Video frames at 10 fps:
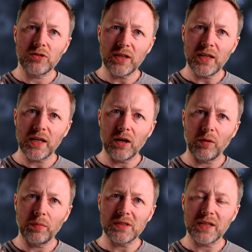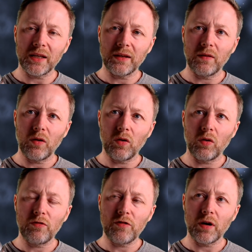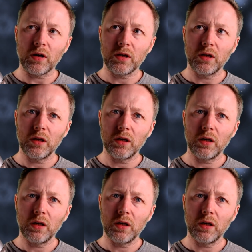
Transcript: to get up, and he's thinking, oh fuck.